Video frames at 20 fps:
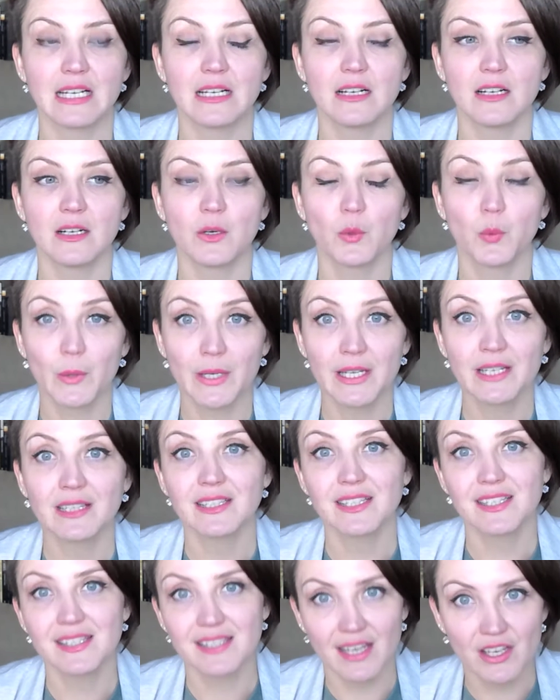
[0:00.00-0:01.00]

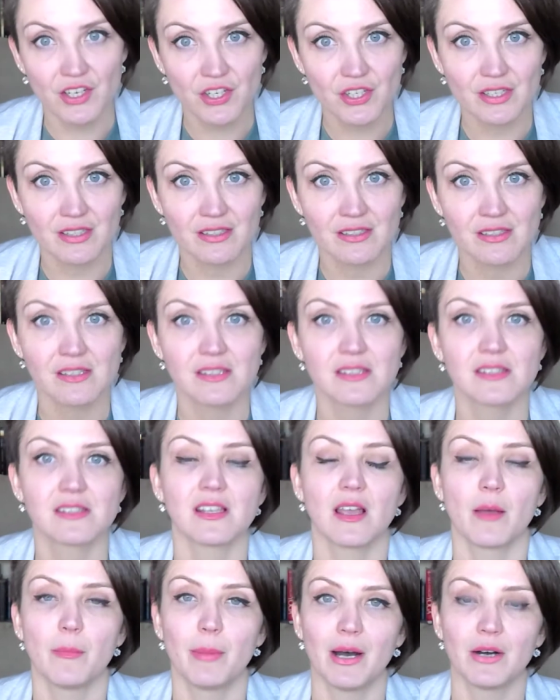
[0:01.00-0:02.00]
weekly sessions,
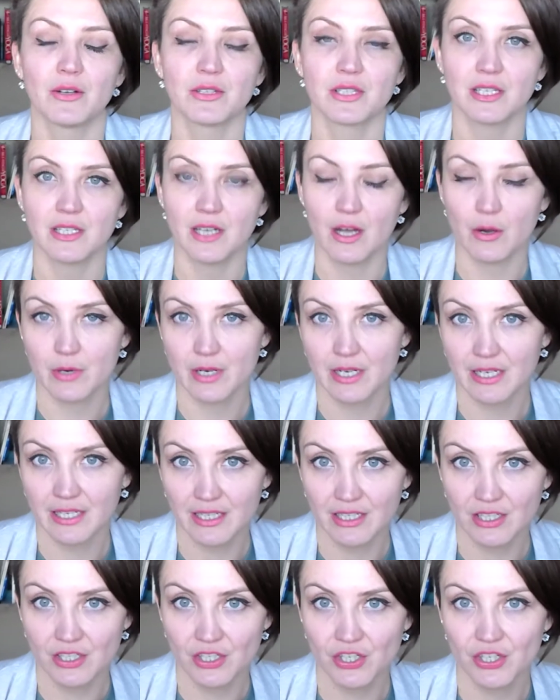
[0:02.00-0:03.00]
about an hour
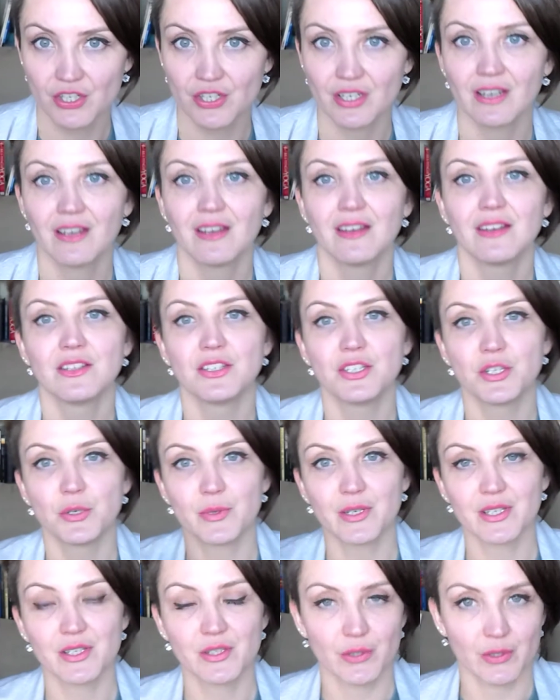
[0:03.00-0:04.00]
each,
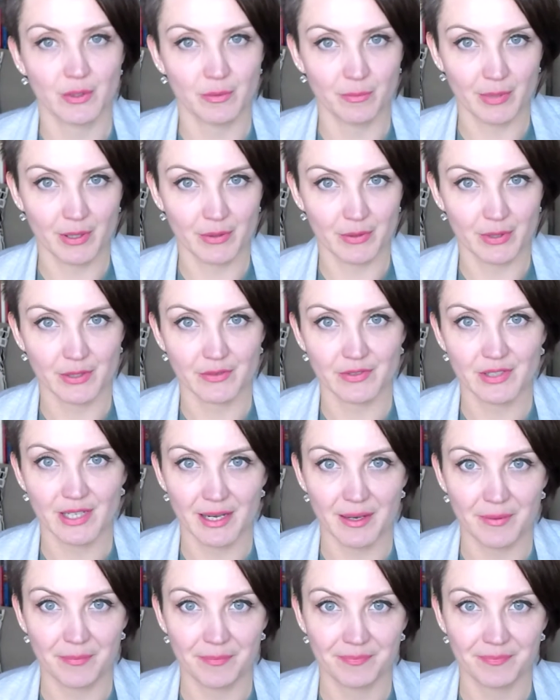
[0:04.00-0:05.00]
during a certain period of time.